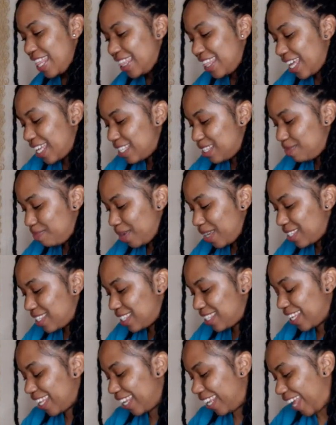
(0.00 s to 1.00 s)
that's
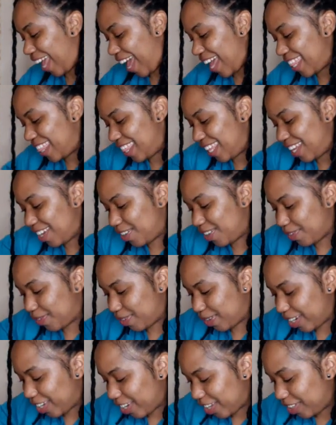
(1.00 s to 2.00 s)
basically, I think,
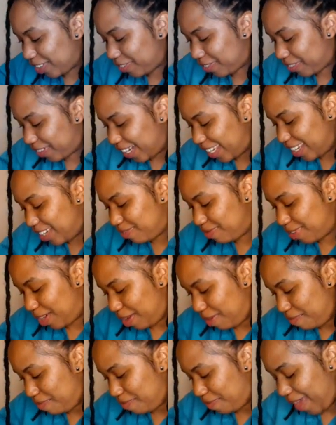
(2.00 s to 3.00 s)
what you'll find in
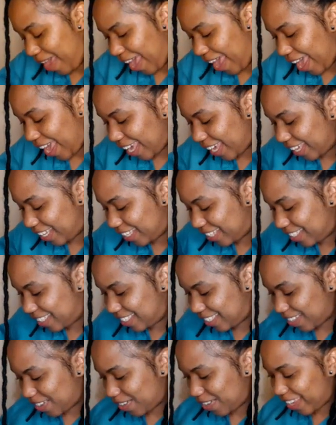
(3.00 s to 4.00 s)
my bag.
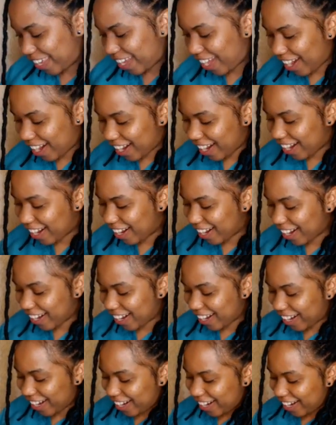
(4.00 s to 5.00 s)
So yeah,
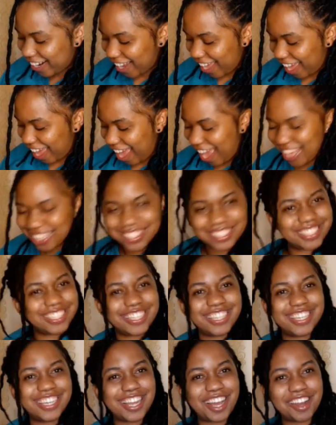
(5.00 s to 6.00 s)
I
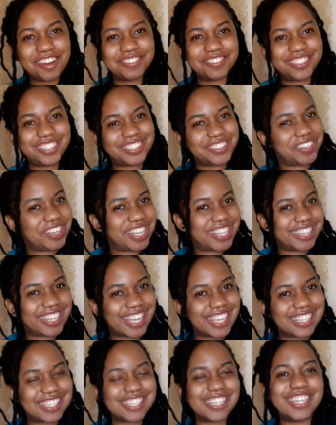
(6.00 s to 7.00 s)
actually love doing
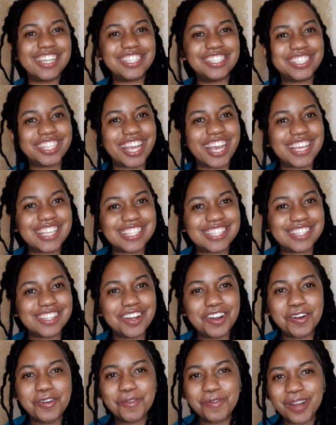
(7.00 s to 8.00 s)
this and let you guys
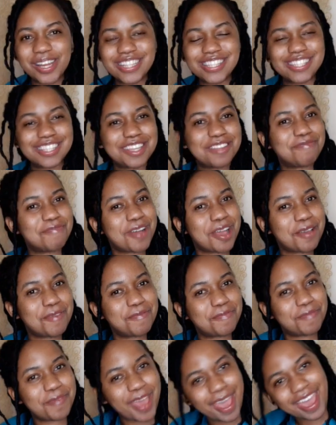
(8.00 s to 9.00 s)
know what's in my
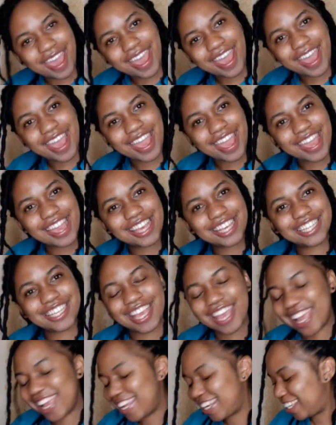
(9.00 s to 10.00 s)
bag
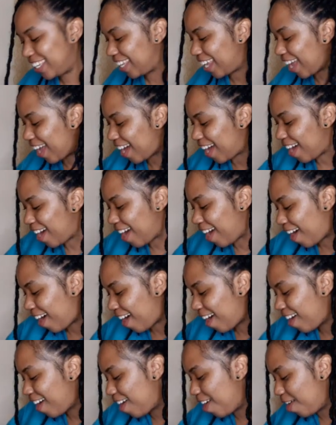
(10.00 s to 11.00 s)
and
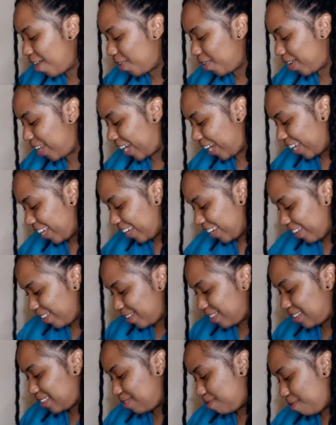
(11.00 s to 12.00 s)
yeah, what I
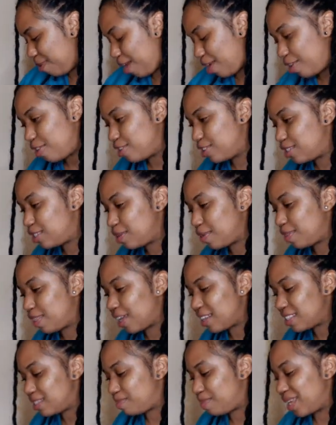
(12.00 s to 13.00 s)
use and whatnot. So
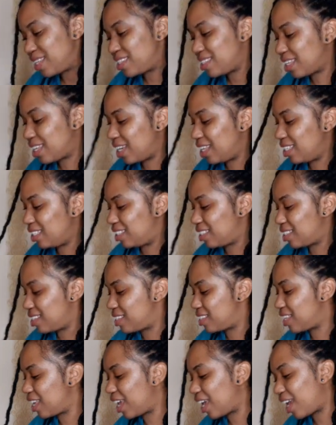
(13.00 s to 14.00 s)
that's basically just
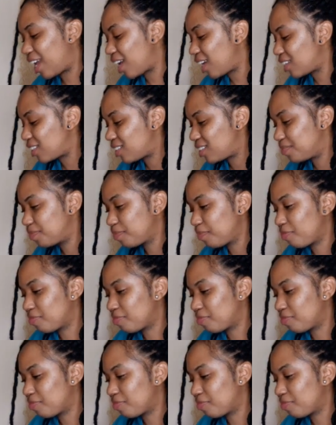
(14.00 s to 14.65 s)
it.